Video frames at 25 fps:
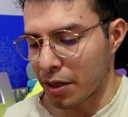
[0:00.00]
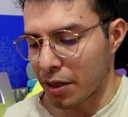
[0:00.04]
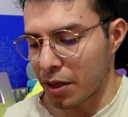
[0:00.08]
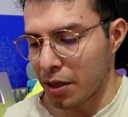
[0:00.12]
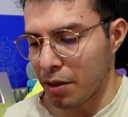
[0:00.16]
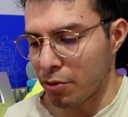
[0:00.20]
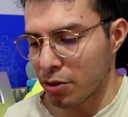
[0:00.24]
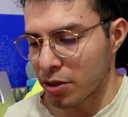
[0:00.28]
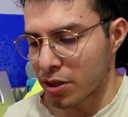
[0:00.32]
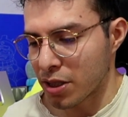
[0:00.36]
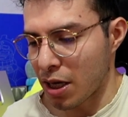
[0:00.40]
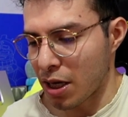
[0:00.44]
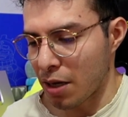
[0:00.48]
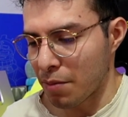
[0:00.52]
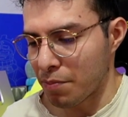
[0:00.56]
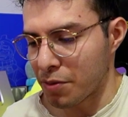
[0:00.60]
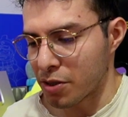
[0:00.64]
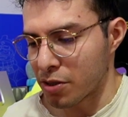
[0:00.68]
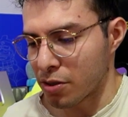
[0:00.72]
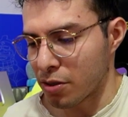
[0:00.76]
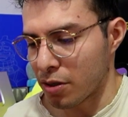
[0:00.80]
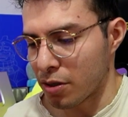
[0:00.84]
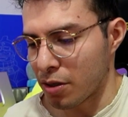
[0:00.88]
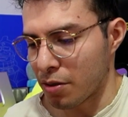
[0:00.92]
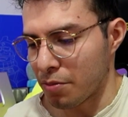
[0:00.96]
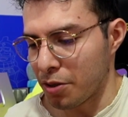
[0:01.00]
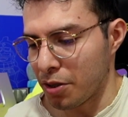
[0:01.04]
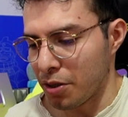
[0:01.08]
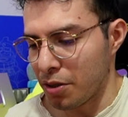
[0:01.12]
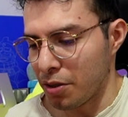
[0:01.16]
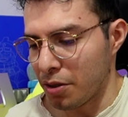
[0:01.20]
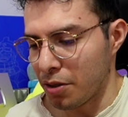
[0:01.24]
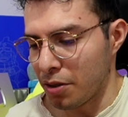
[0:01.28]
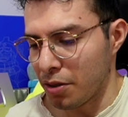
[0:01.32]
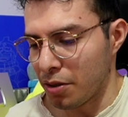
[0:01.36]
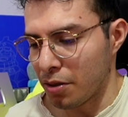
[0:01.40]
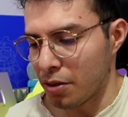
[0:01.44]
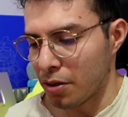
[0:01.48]
Evo Sap is gonna
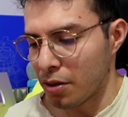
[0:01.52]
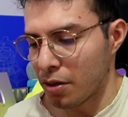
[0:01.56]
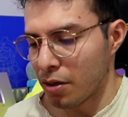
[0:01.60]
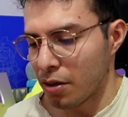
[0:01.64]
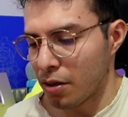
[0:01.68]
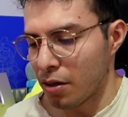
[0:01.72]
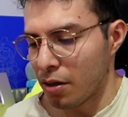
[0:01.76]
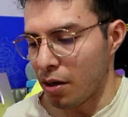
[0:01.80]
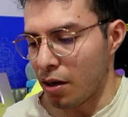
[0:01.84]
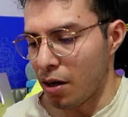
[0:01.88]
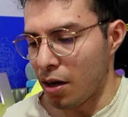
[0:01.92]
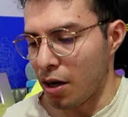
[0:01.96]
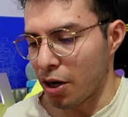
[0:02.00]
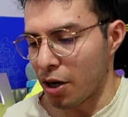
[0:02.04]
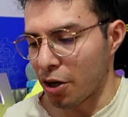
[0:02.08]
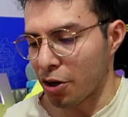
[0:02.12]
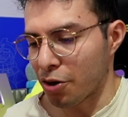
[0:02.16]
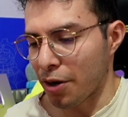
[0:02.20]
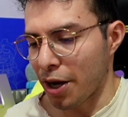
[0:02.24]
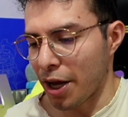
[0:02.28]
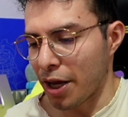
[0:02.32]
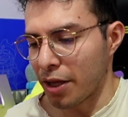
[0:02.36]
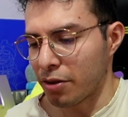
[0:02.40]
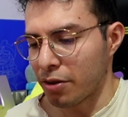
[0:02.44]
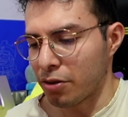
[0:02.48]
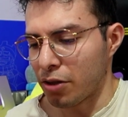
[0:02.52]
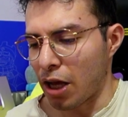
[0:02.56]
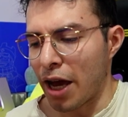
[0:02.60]
be great.